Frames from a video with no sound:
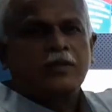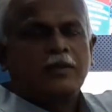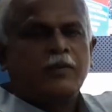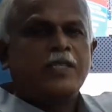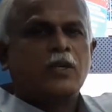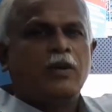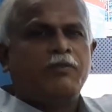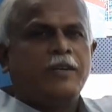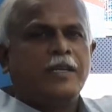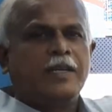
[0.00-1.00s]
which
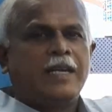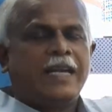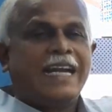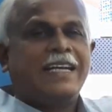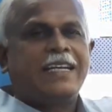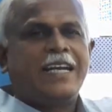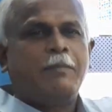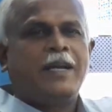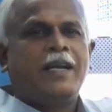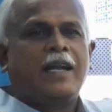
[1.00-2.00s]
offer
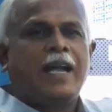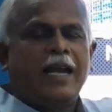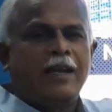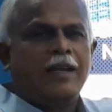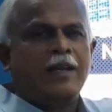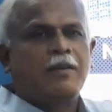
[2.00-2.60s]
entertainment and